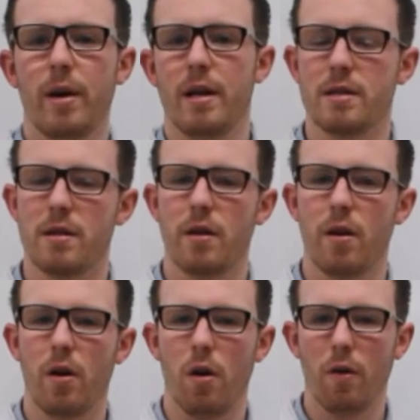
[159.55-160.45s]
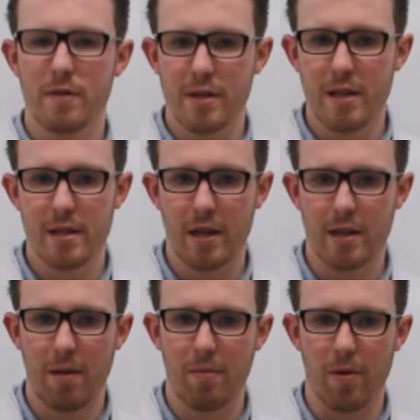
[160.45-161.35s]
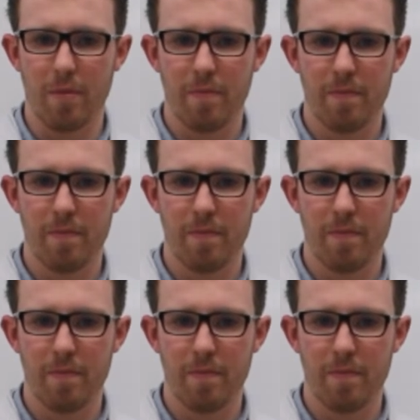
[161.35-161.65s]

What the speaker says: ways of seasoning timber.